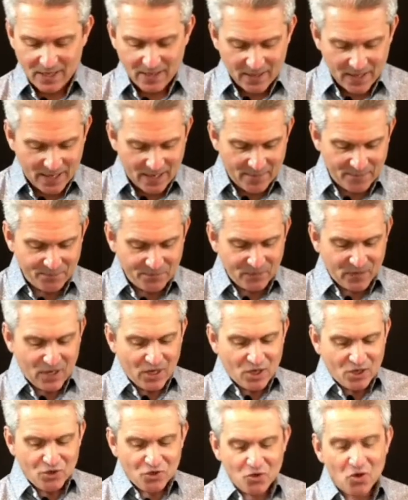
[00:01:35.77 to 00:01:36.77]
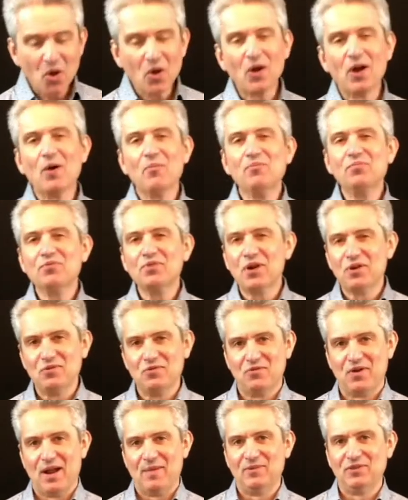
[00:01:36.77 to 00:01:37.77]
not a
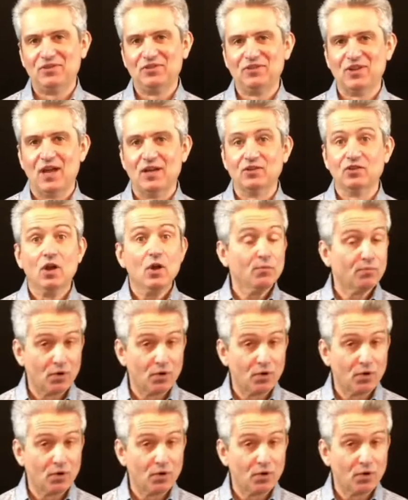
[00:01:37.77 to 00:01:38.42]
program as such.